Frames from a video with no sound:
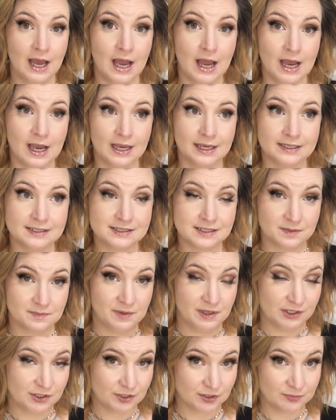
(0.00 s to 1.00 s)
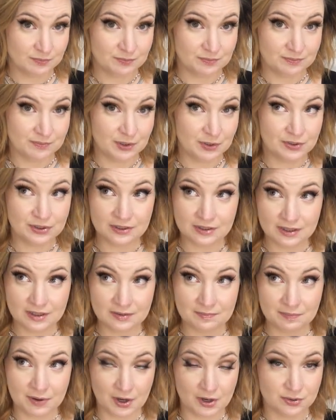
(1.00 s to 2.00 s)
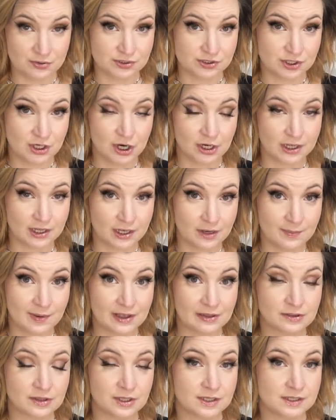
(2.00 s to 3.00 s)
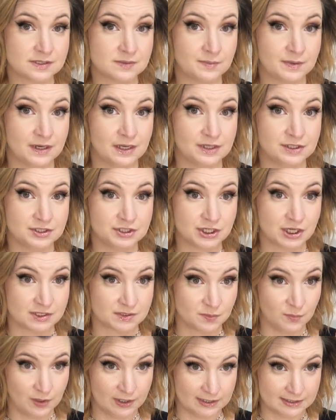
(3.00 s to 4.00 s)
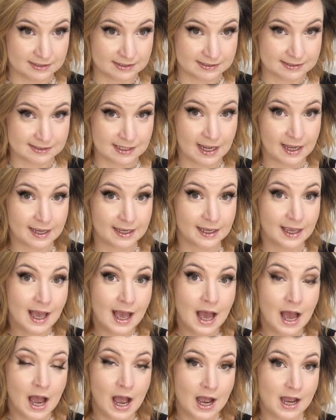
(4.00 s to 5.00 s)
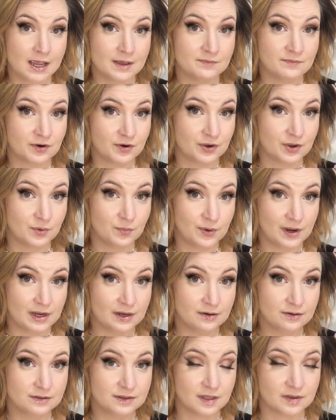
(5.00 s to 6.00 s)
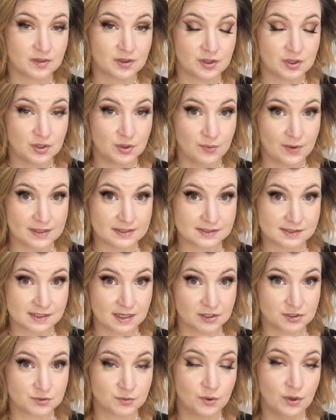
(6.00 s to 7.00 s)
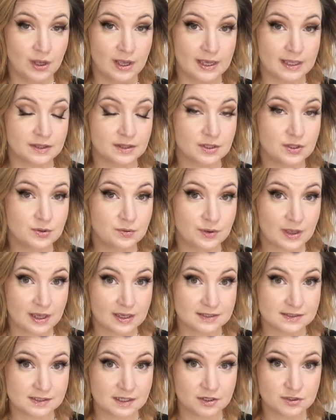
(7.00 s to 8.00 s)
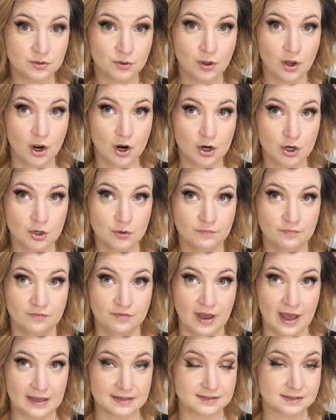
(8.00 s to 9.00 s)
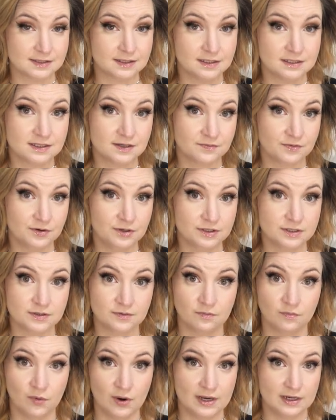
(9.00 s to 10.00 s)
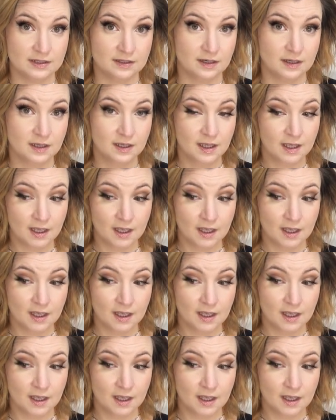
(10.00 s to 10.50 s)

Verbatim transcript: I did make a community post talking about this, but I just wanted to say I am very aware that the US schedule and the UK schedule are vastly different of when